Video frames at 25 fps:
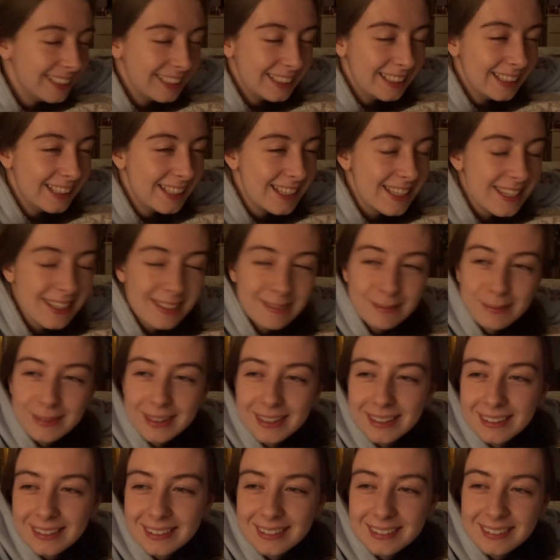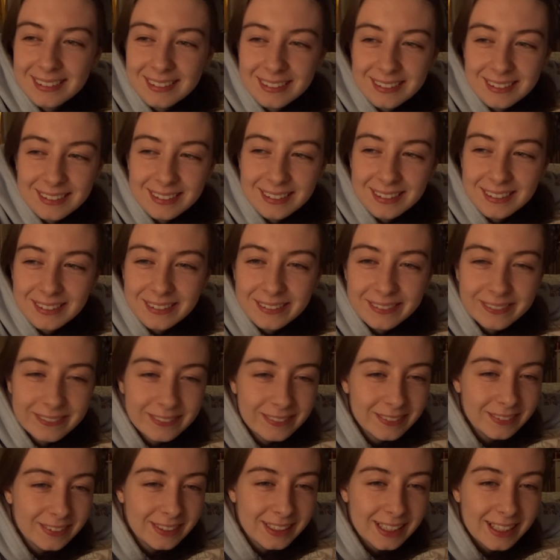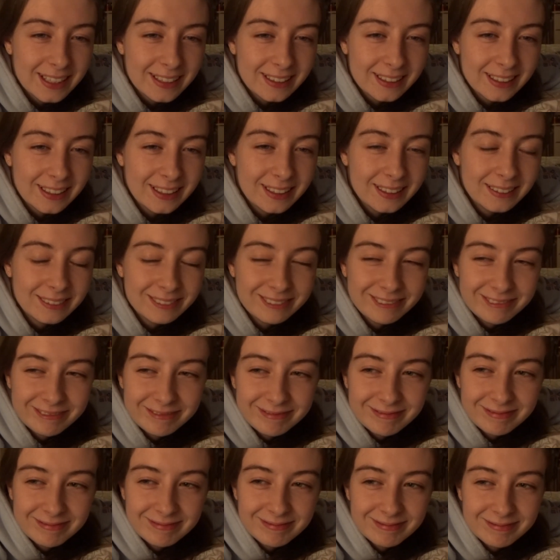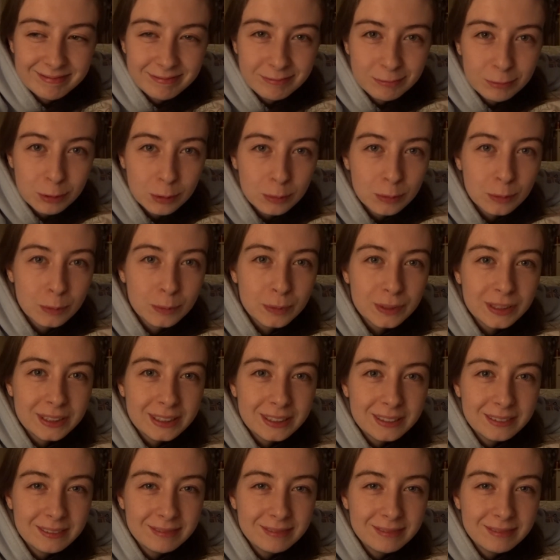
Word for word: Listen, man. We'll get there. Probably.